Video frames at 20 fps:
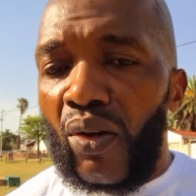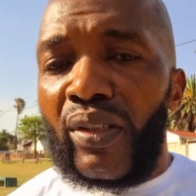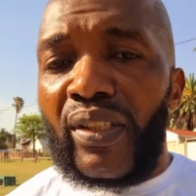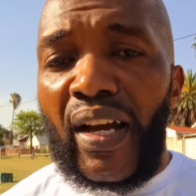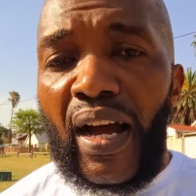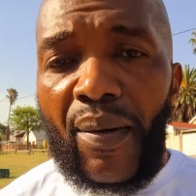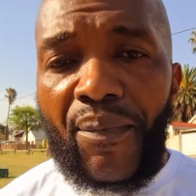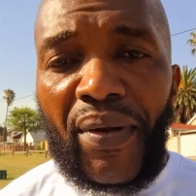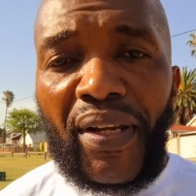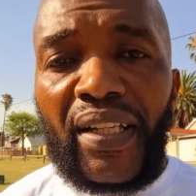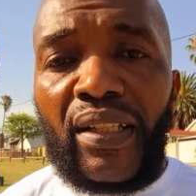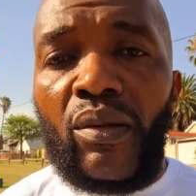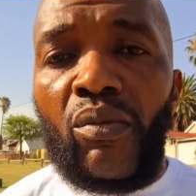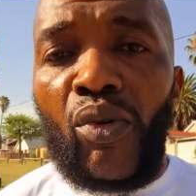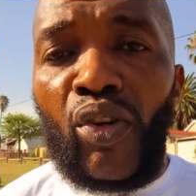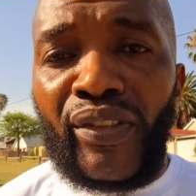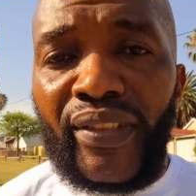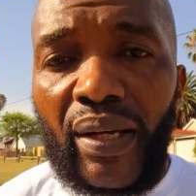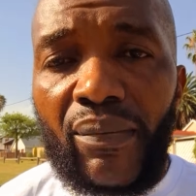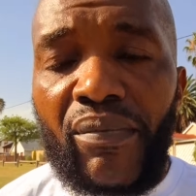happened in
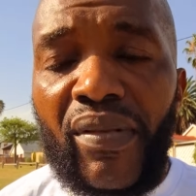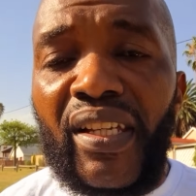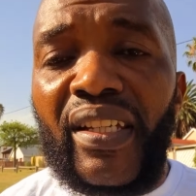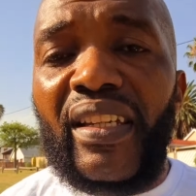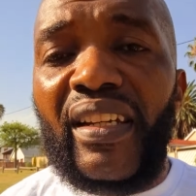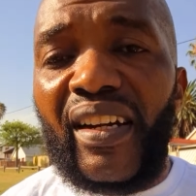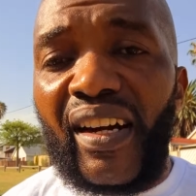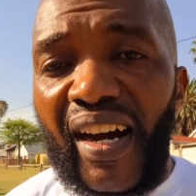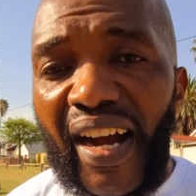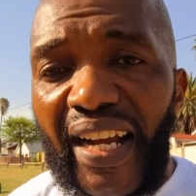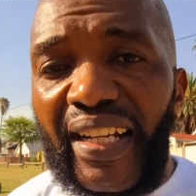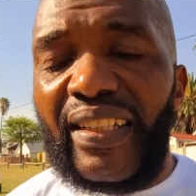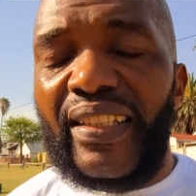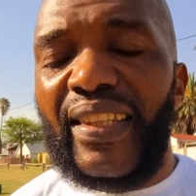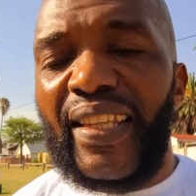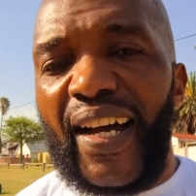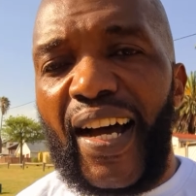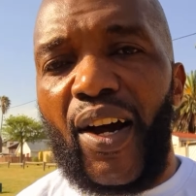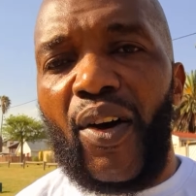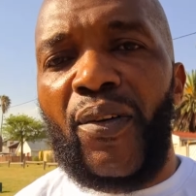Mozambique right
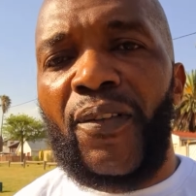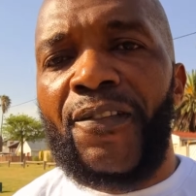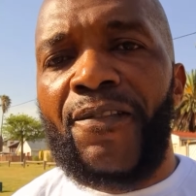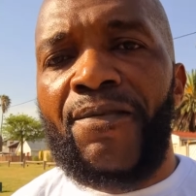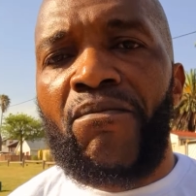now.